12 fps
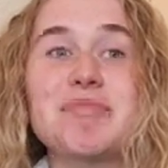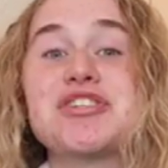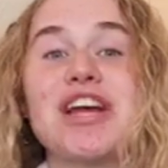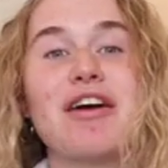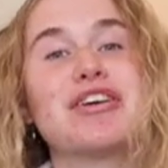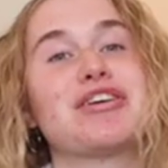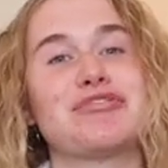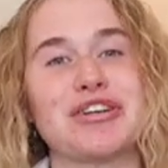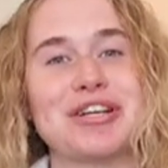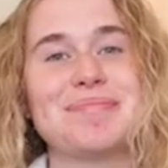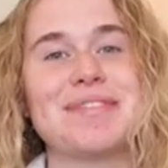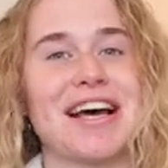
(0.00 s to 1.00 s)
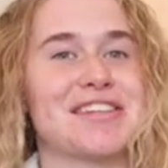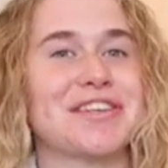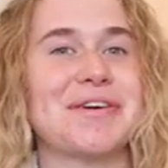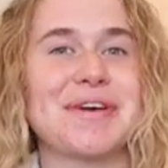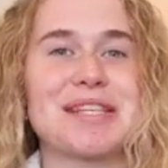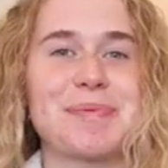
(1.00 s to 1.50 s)
Sharing a room, that's a
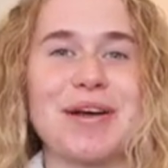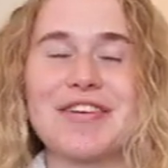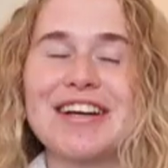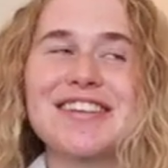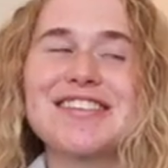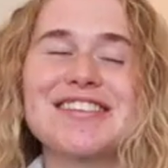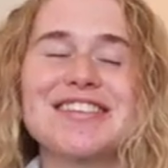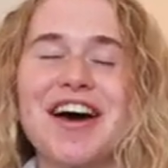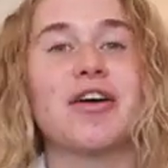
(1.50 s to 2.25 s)
new experience.